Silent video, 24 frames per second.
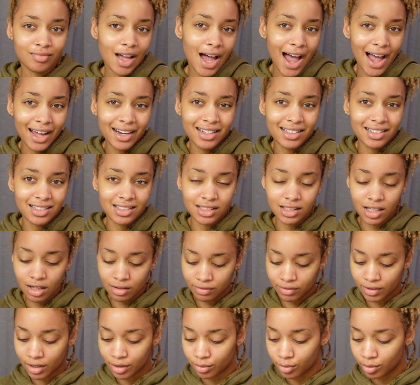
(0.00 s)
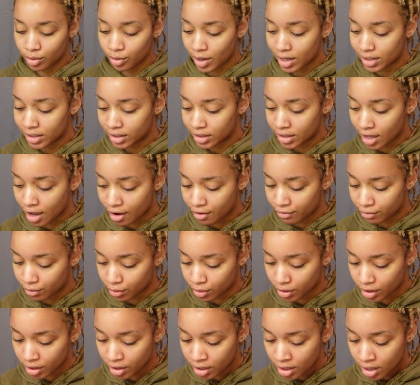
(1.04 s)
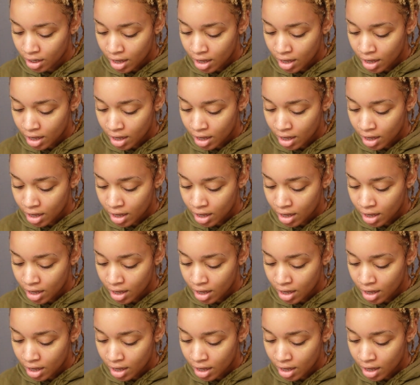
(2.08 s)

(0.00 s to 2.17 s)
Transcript: added stuff. Like, what do I need that for?